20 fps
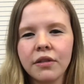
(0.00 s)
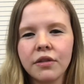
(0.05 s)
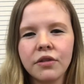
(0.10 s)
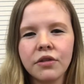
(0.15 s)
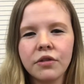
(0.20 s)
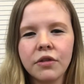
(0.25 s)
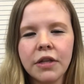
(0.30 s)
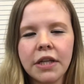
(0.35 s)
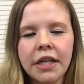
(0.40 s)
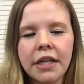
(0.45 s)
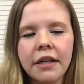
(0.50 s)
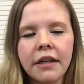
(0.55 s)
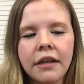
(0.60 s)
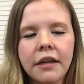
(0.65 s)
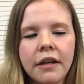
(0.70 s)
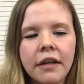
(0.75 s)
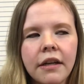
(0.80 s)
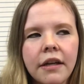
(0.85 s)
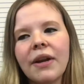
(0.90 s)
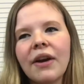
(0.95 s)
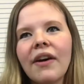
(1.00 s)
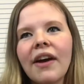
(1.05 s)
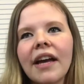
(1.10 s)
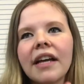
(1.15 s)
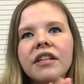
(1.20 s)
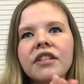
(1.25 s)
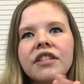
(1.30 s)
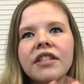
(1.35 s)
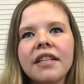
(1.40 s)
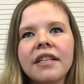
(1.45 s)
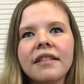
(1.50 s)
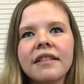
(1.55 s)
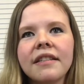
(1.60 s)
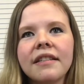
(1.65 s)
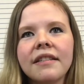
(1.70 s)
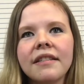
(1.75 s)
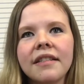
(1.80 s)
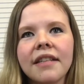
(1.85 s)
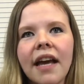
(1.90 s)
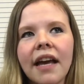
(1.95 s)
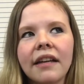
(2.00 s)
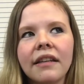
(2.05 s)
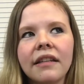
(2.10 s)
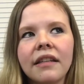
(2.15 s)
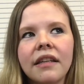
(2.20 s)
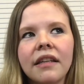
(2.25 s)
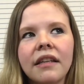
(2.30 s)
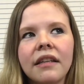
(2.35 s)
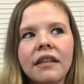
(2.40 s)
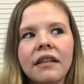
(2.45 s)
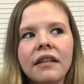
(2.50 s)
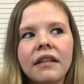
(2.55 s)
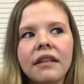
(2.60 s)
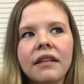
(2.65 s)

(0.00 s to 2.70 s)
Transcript: the street. No, actually, it's exactly.